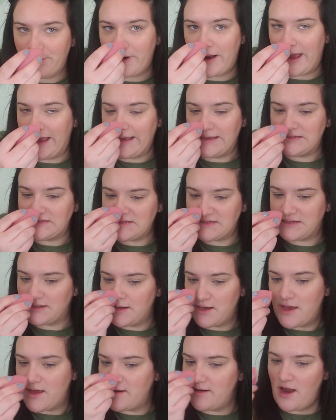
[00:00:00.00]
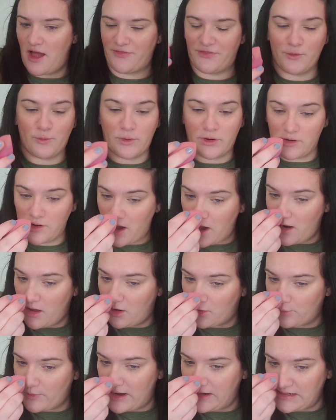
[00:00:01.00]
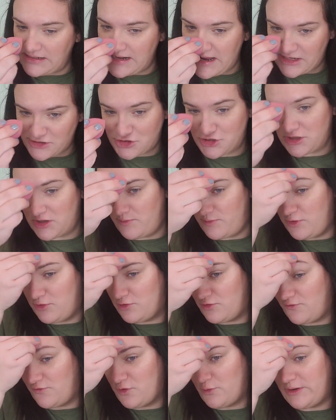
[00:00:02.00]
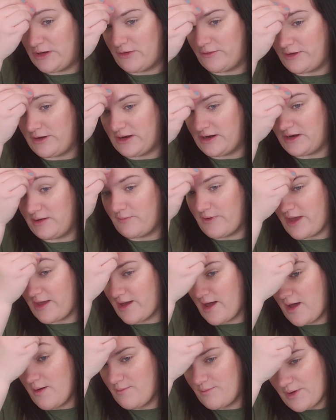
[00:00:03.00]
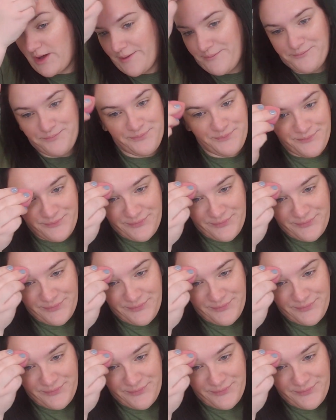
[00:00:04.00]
right? Not that we're not already naturally beautiful. We don't need any makeup, but